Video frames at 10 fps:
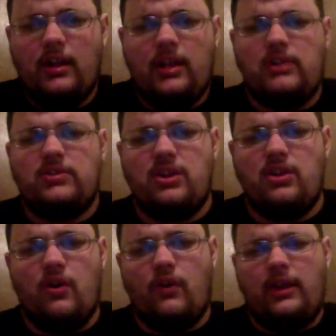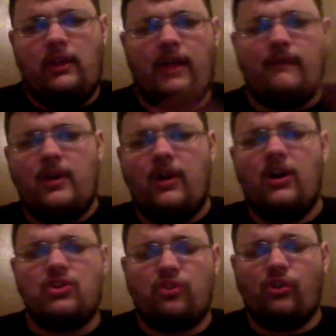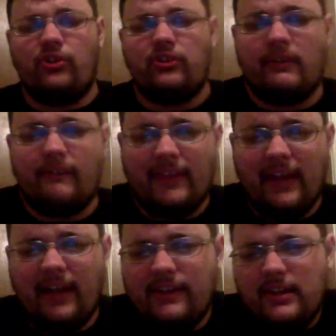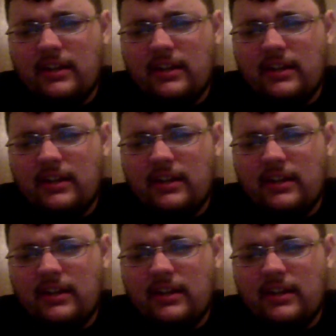and so you don't get like VR controls and stuff like that.